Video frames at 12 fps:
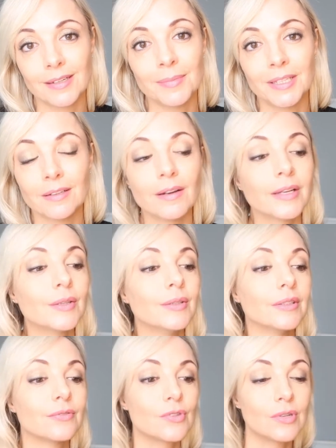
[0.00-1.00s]
I mean, I could
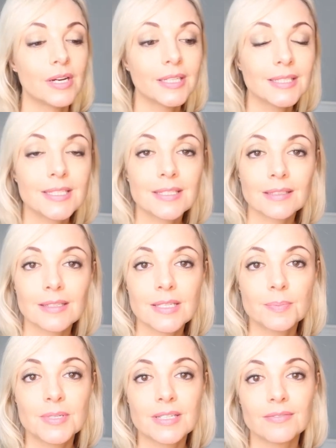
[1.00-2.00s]
have tried
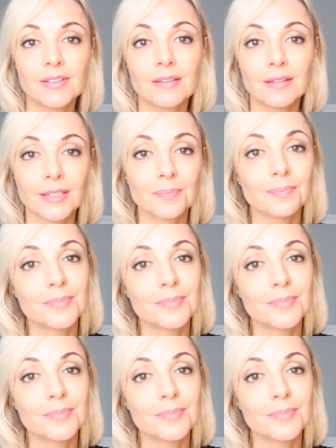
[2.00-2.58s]
that